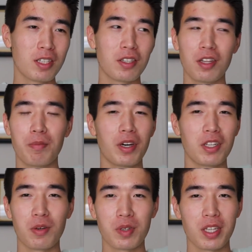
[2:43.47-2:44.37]
So the
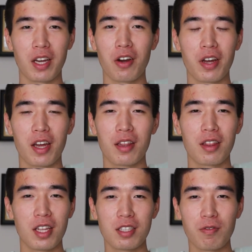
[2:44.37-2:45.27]
building was like, okay,
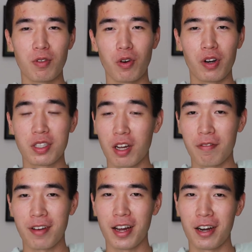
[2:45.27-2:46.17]
this floor is on
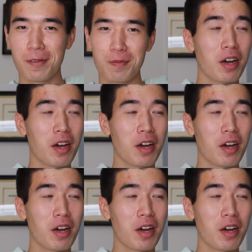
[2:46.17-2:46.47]
fire.